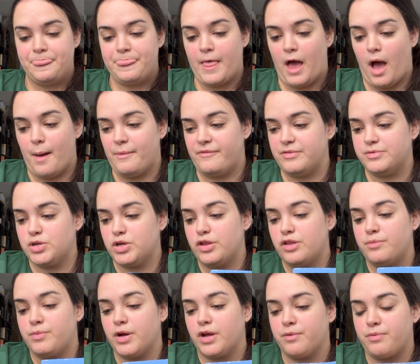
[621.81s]
If I'm starting
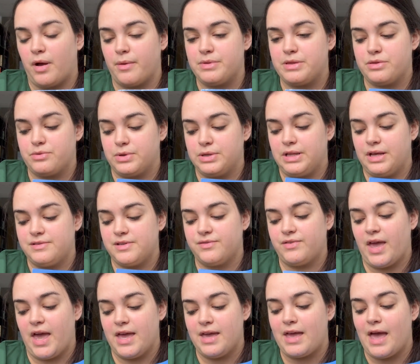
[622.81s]
another book, it'd probably The 3 Lives of
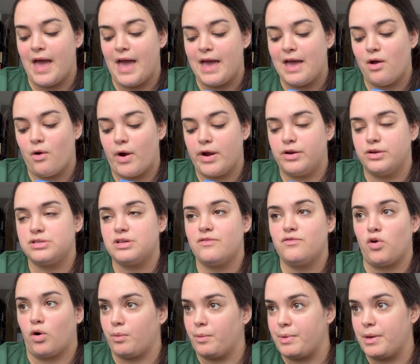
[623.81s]
Kate K, or I just have
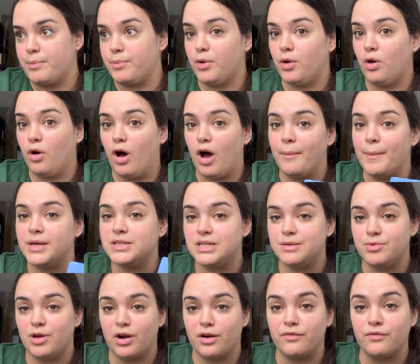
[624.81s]
Normal People on my
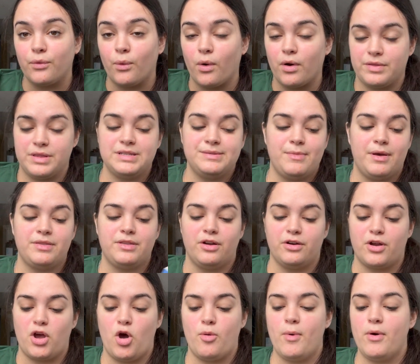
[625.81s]
TBR for this month
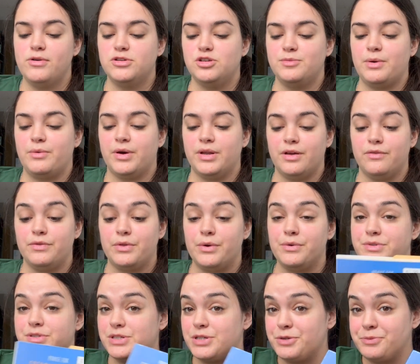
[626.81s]
on Kobo, so it'll be one of
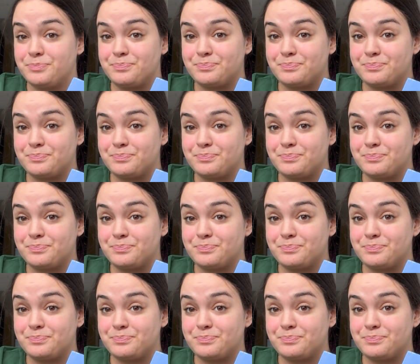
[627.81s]
those two.